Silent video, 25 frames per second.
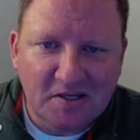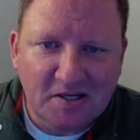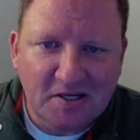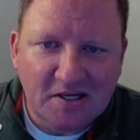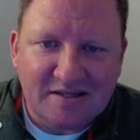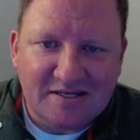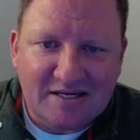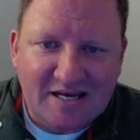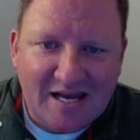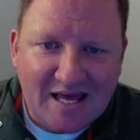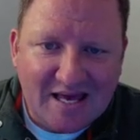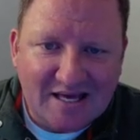
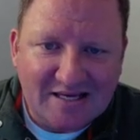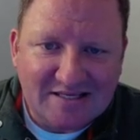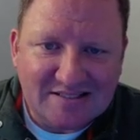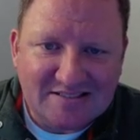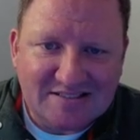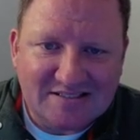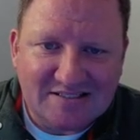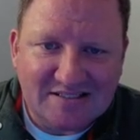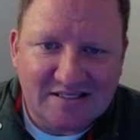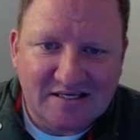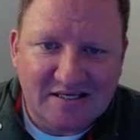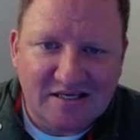
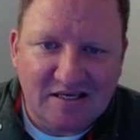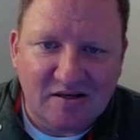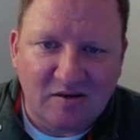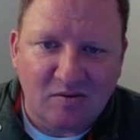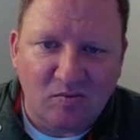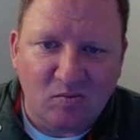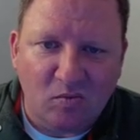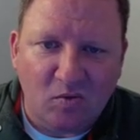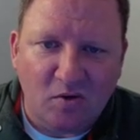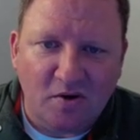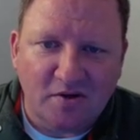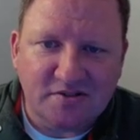Next, it
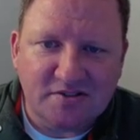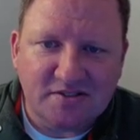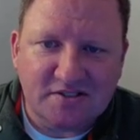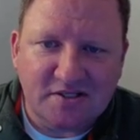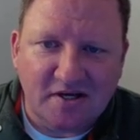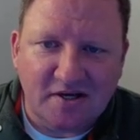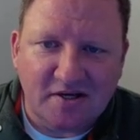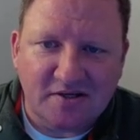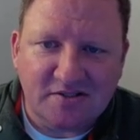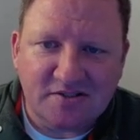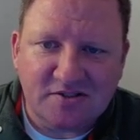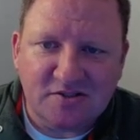wants
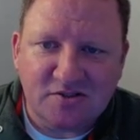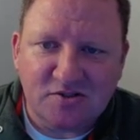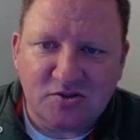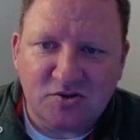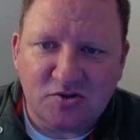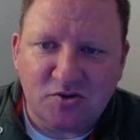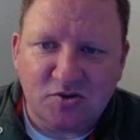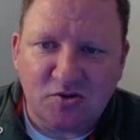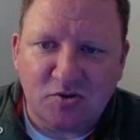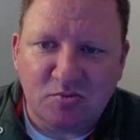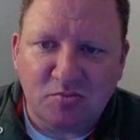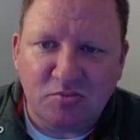us
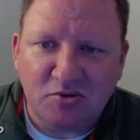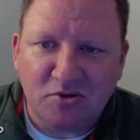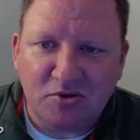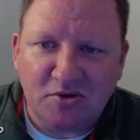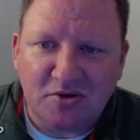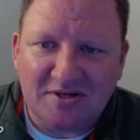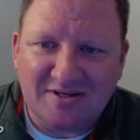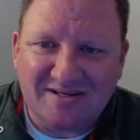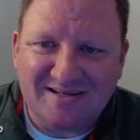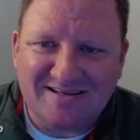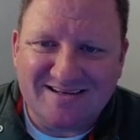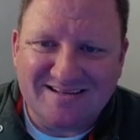to
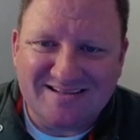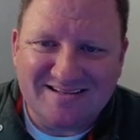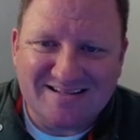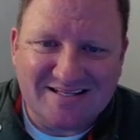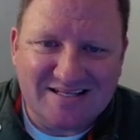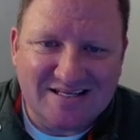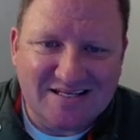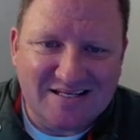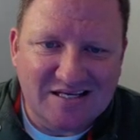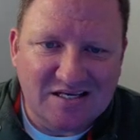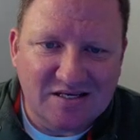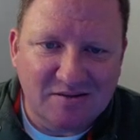put in
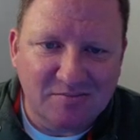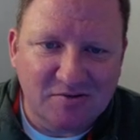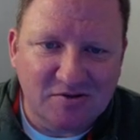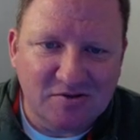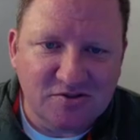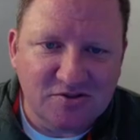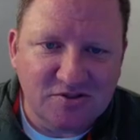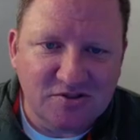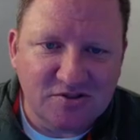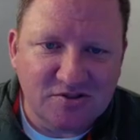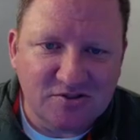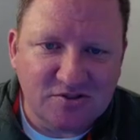the
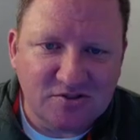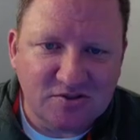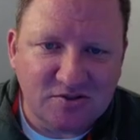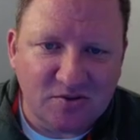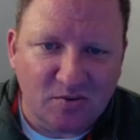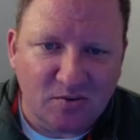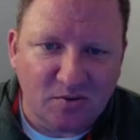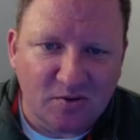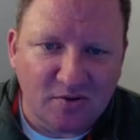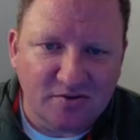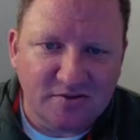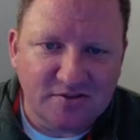image
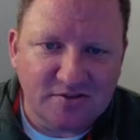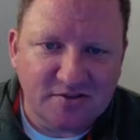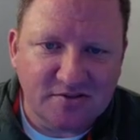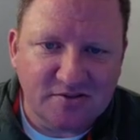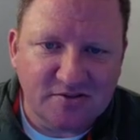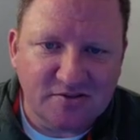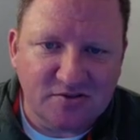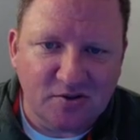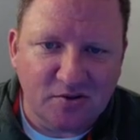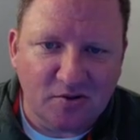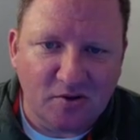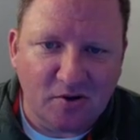source.
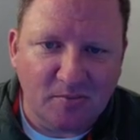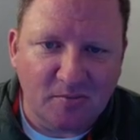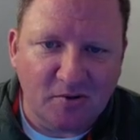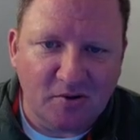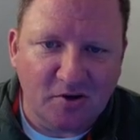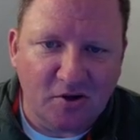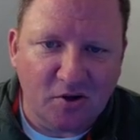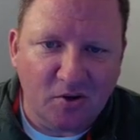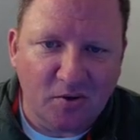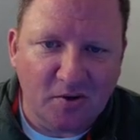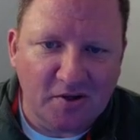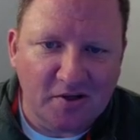So I'm going to
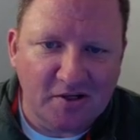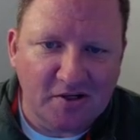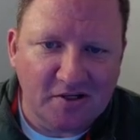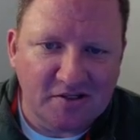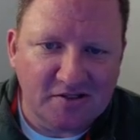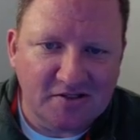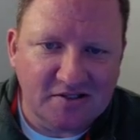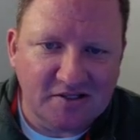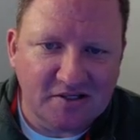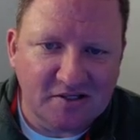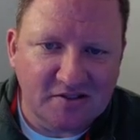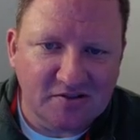go ahead and
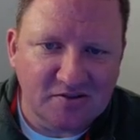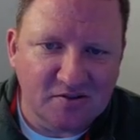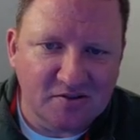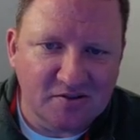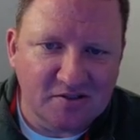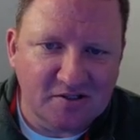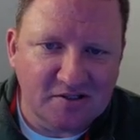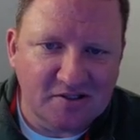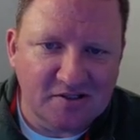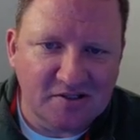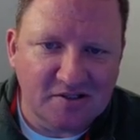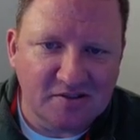hit the enter
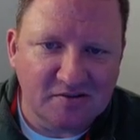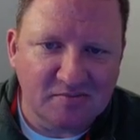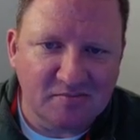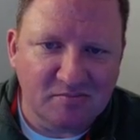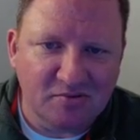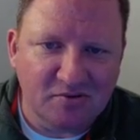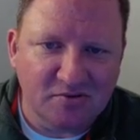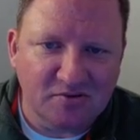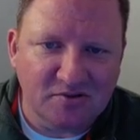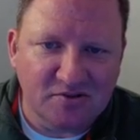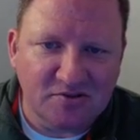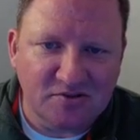key and
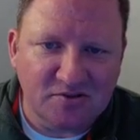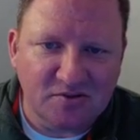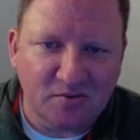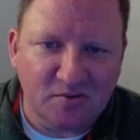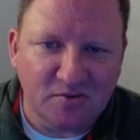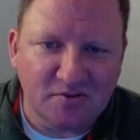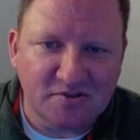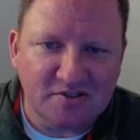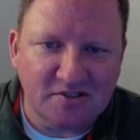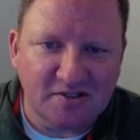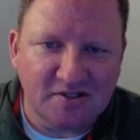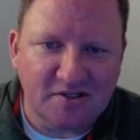put the
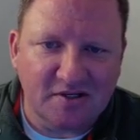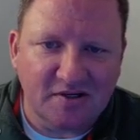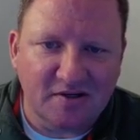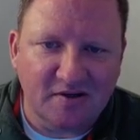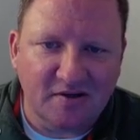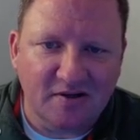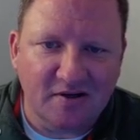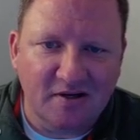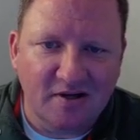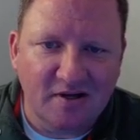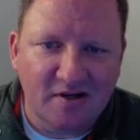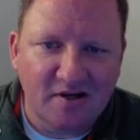source in
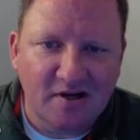here.